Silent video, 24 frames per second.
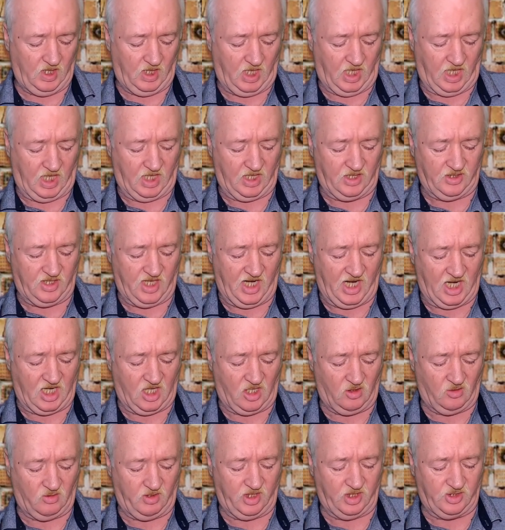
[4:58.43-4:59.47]
and
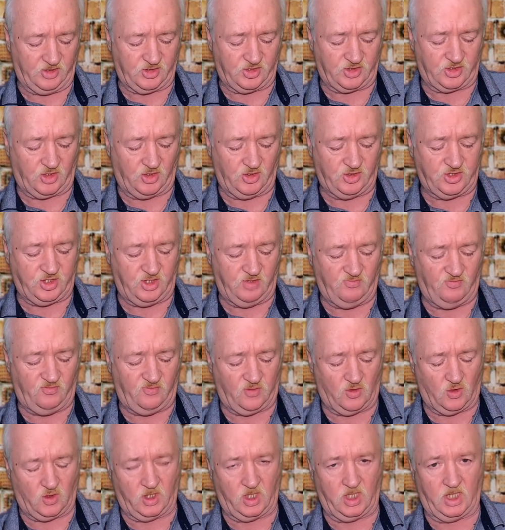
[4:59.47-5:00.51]
now it's searching
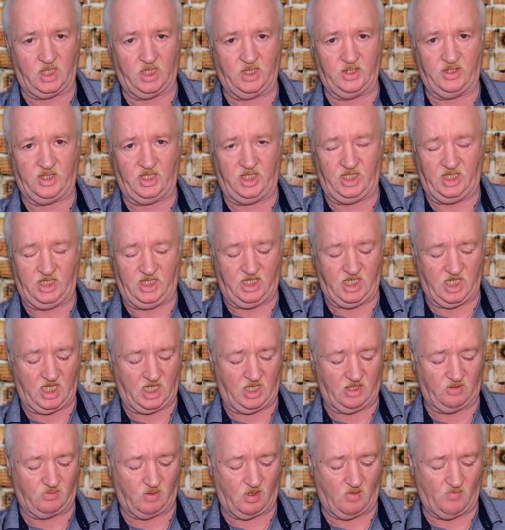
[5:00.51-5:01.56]
for the
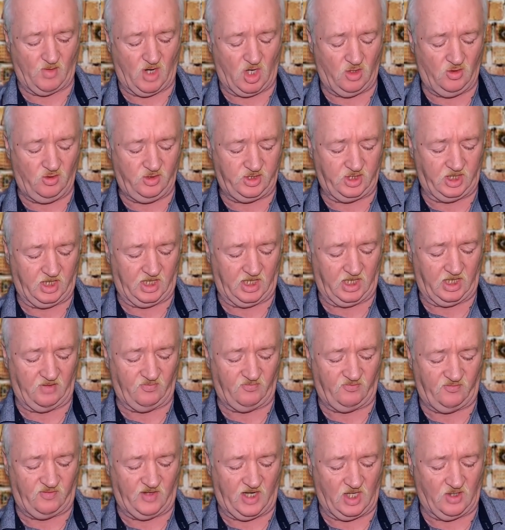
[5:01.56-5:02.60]
remote, and it
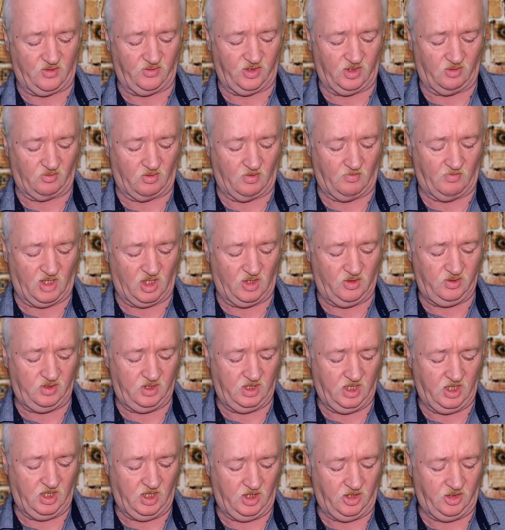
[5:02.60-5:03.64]
found the remote.
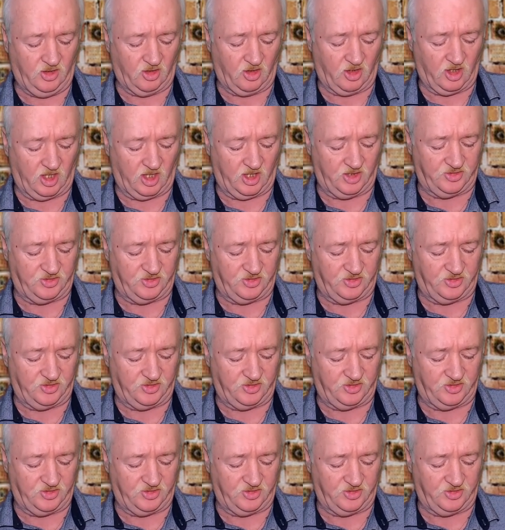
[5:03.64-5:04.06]
You're going to